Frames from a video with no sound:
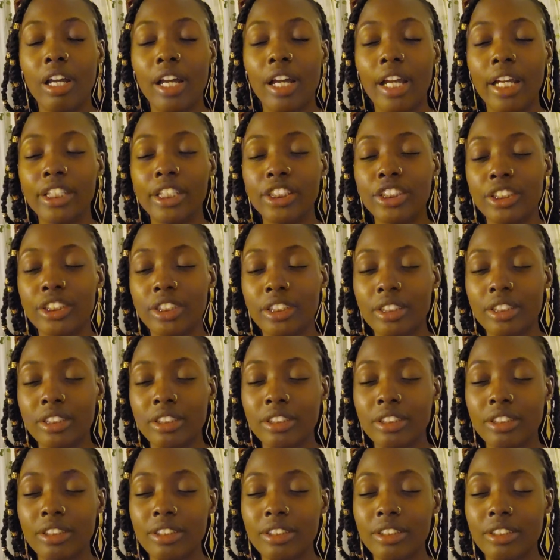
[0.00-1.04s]
I
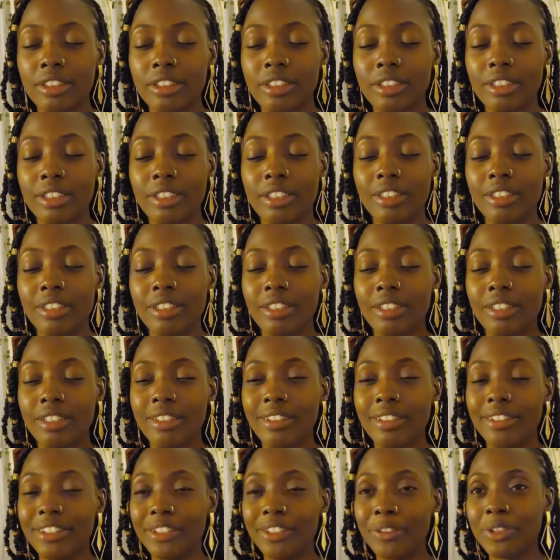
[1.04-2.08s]
just,
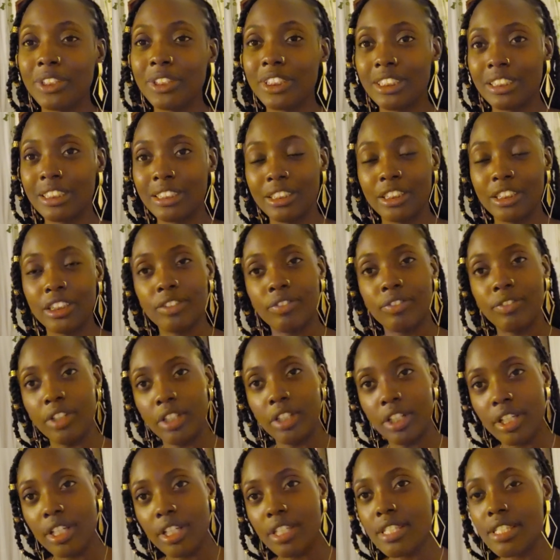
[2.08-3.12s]
there was just this
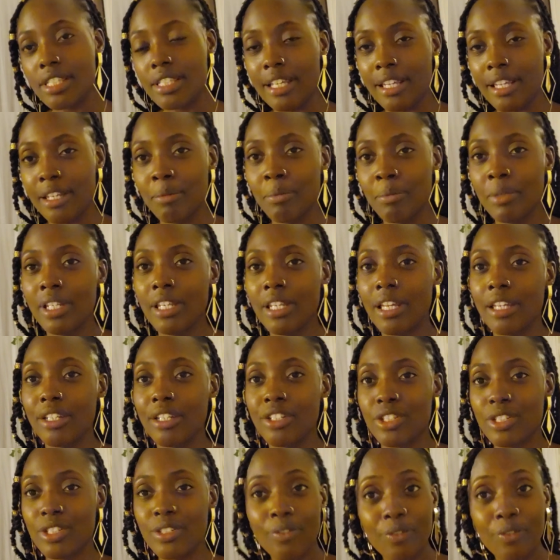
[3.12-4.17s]
feeling inside of me that
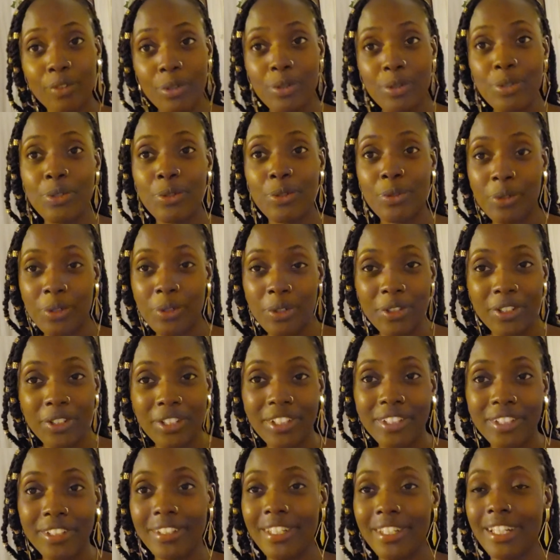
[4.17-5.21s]
just felt so
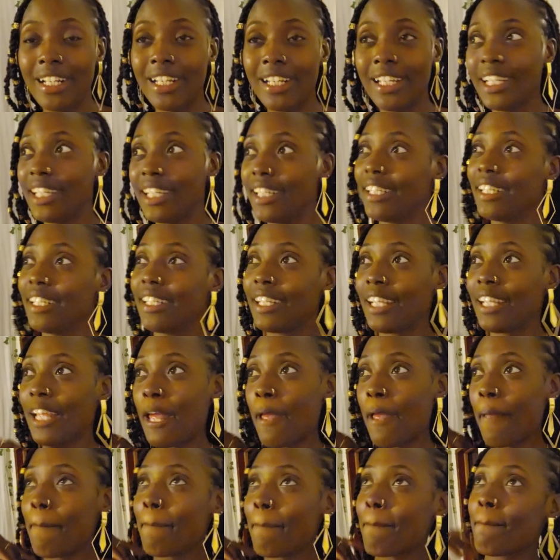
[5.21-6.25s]
good that, like,
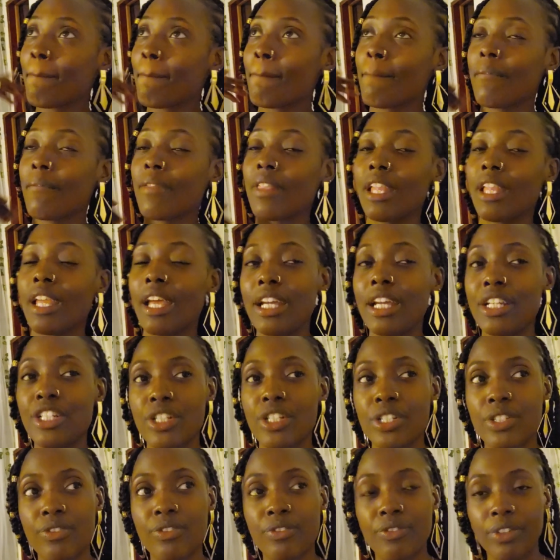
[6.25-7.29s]
I
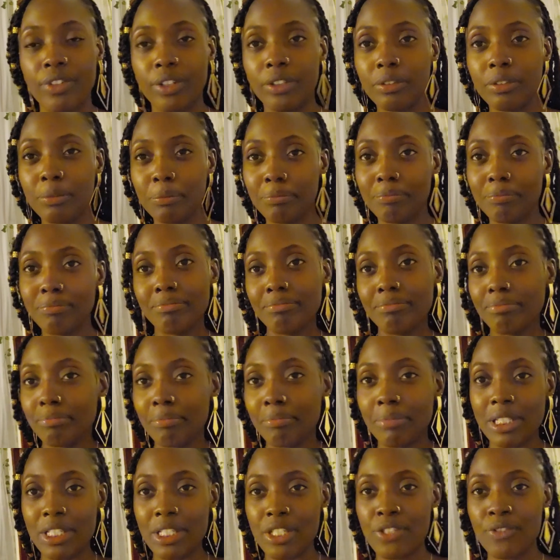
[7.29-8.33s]
just felt
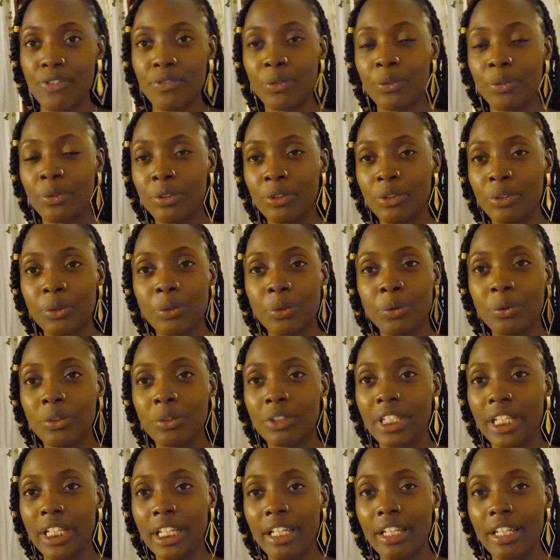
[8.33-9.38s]
blissful the whole
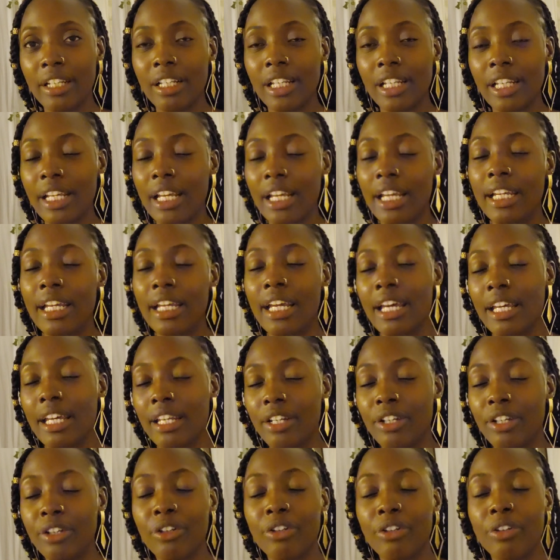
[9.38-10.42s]
day. Like, I had
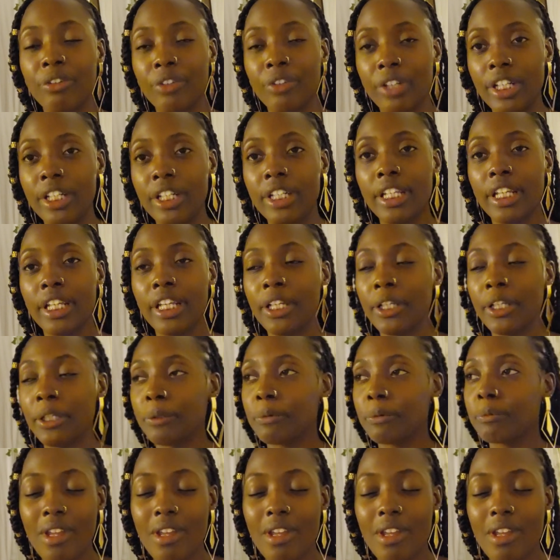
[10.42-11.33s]
a great day.